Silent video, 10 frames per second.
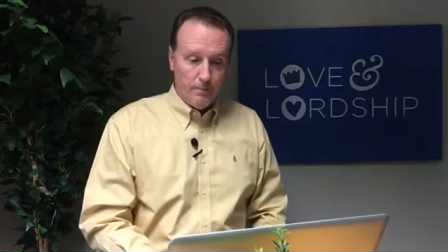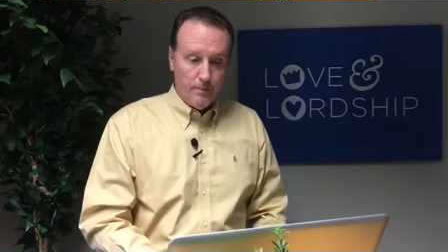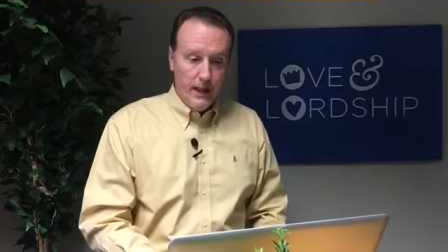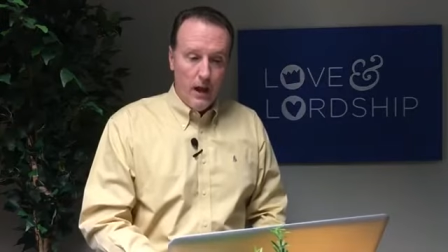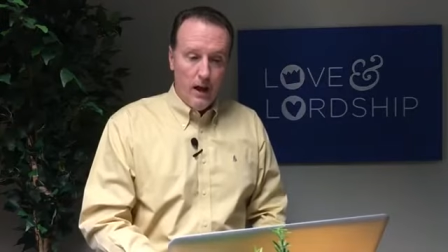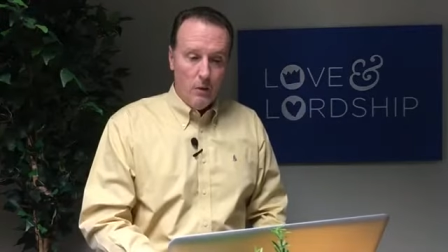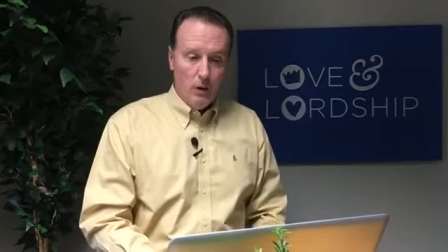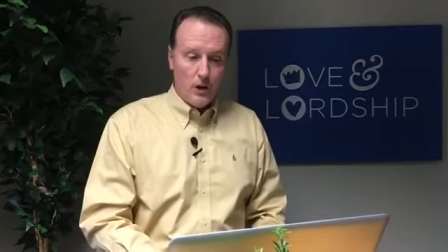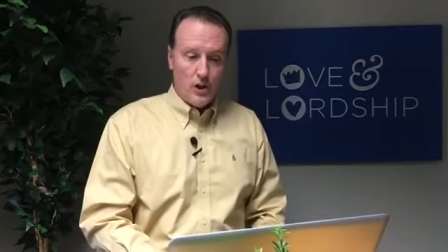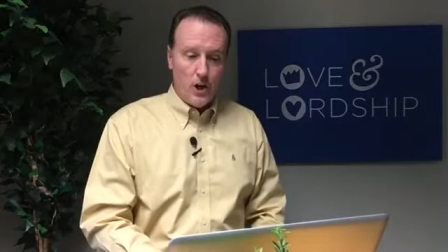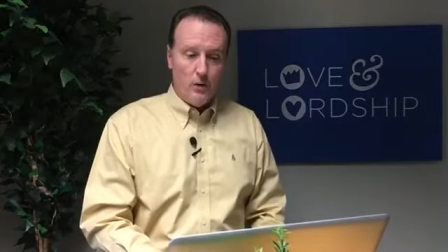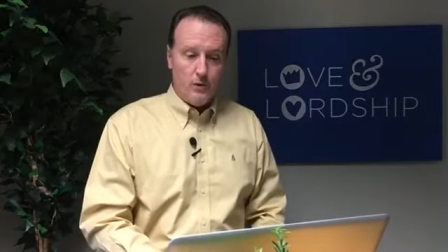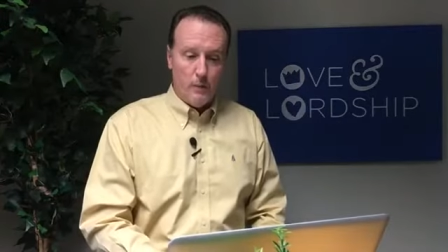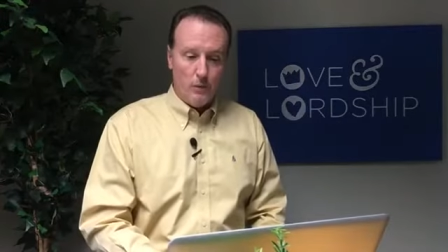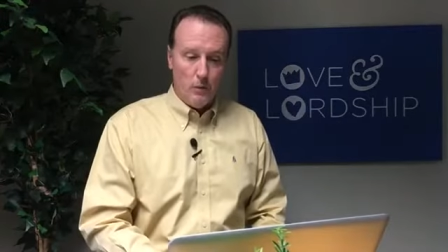Now, I want to share
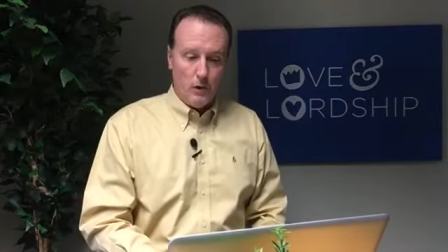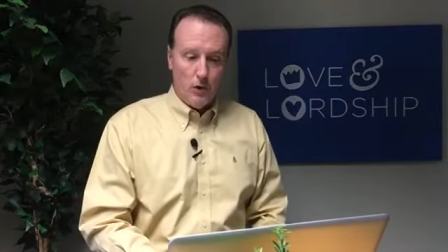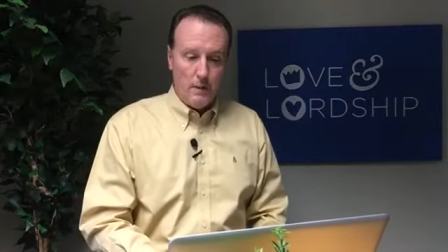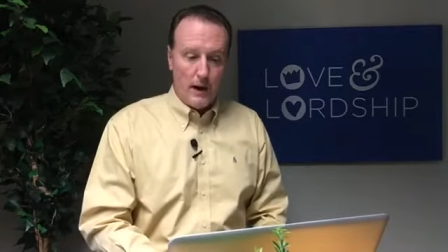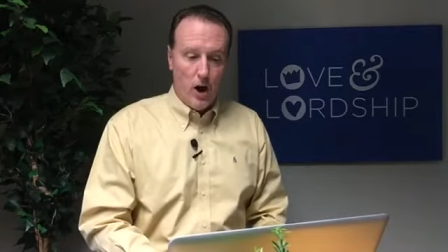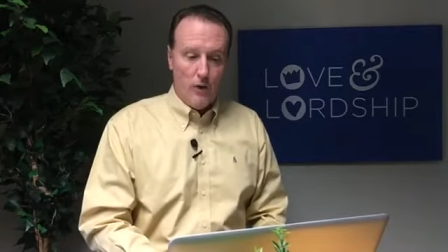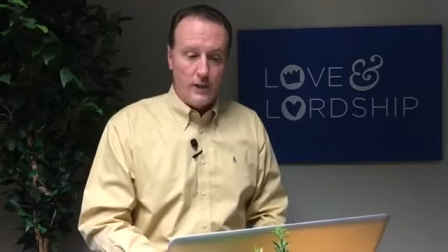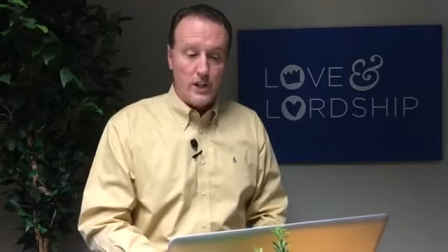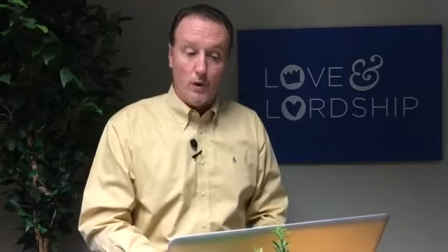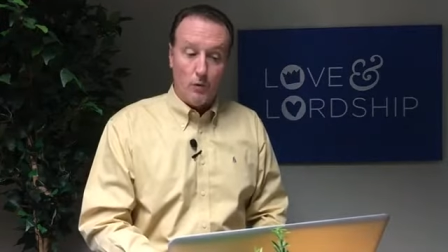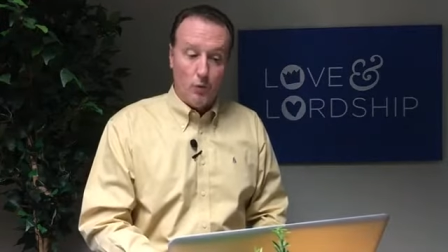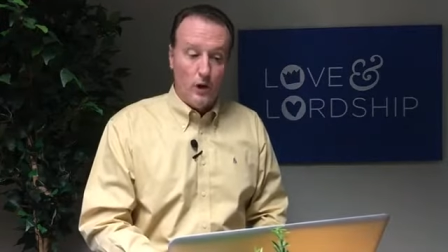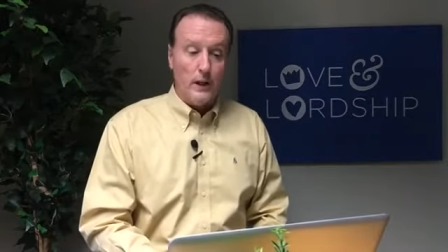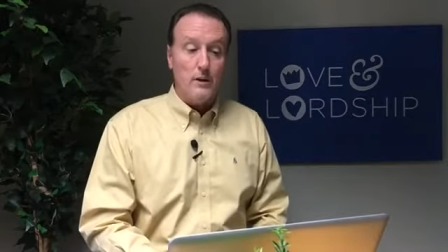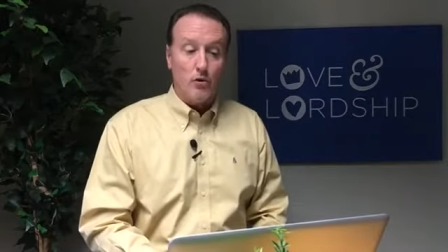something with you about all this that
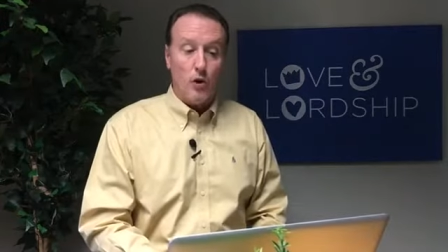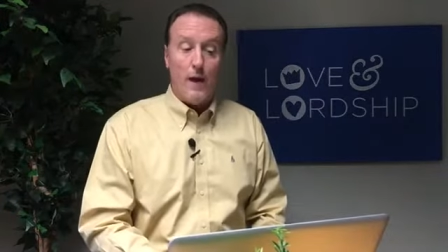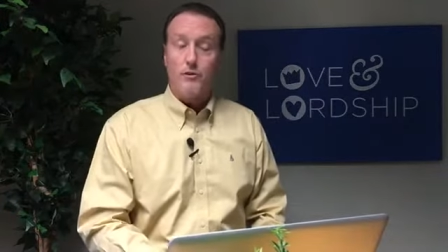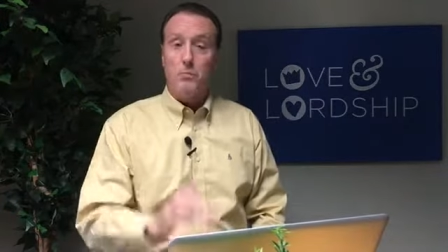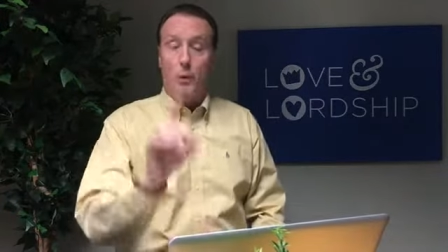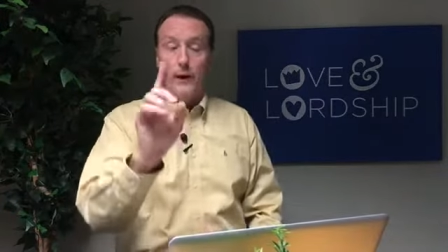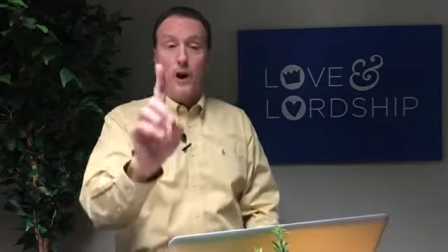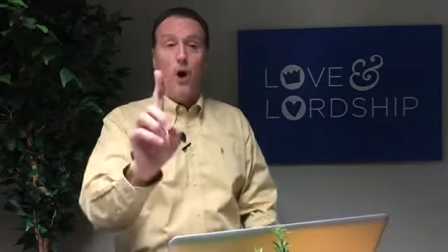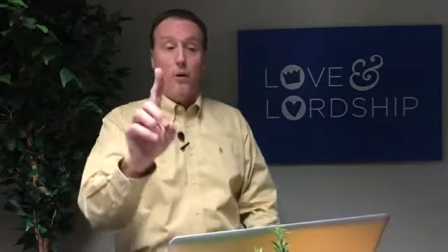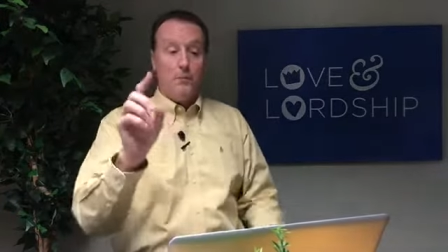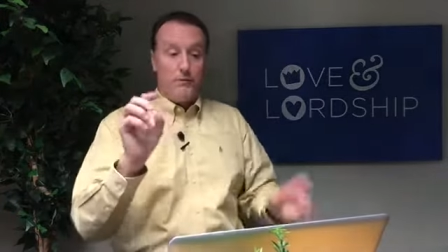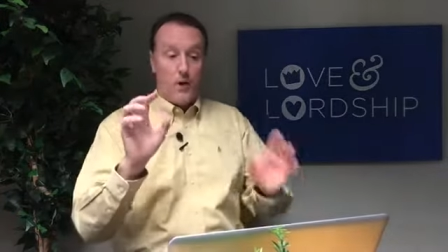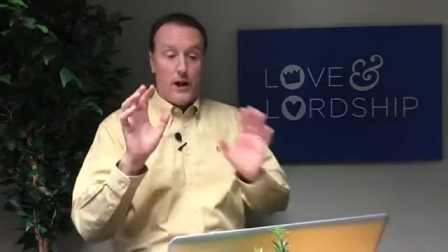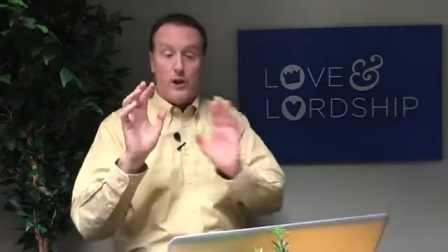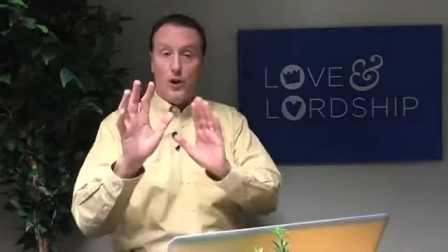really drives the point home before
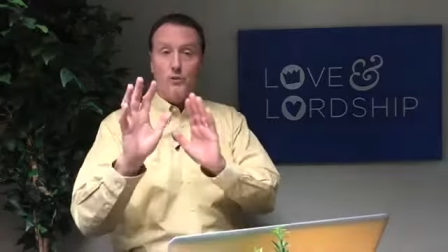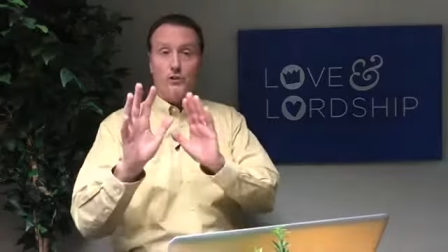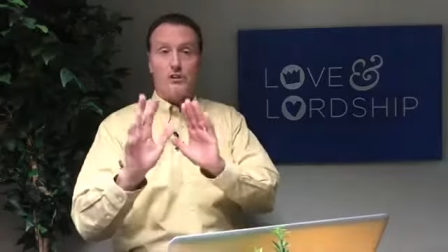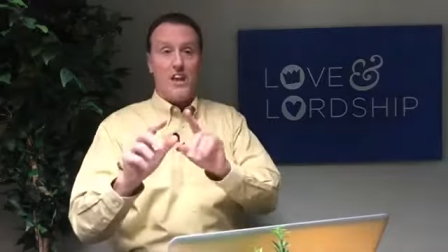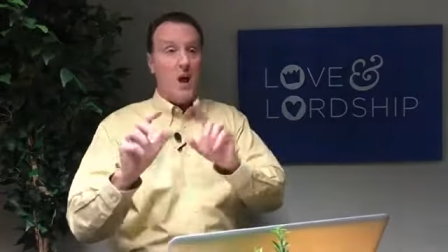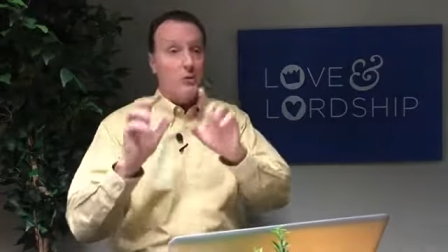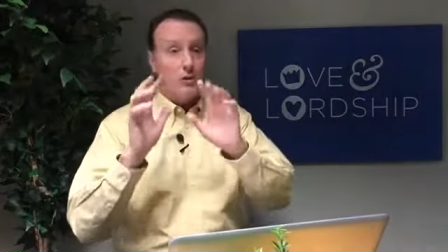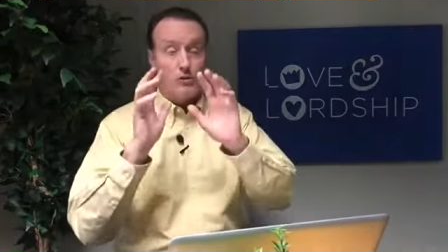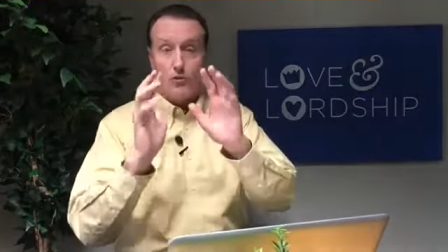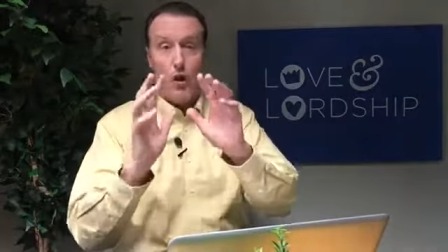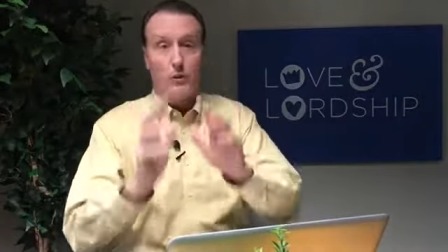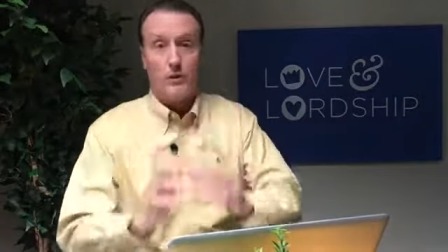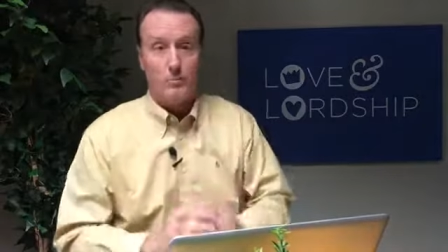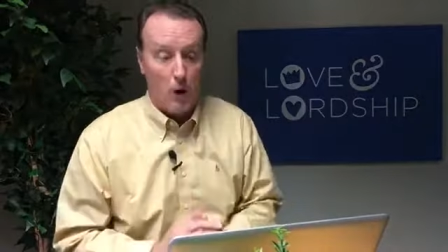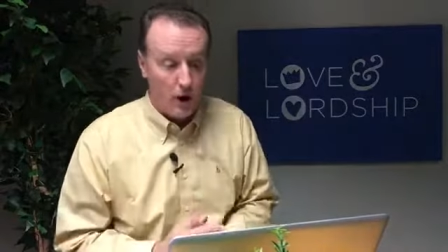I close this out with the
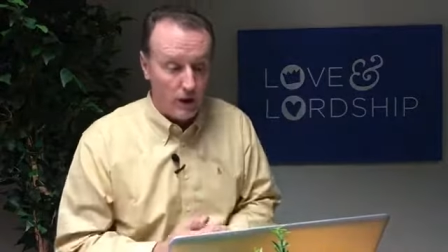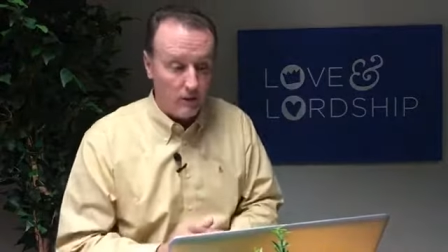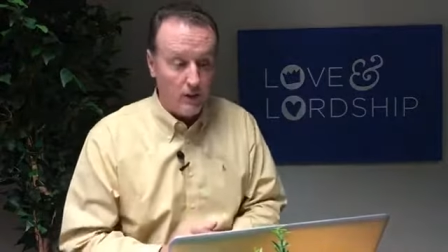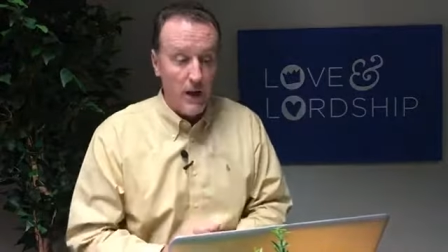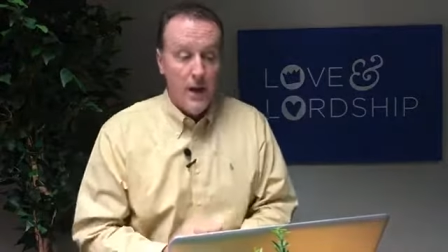strongest part of it.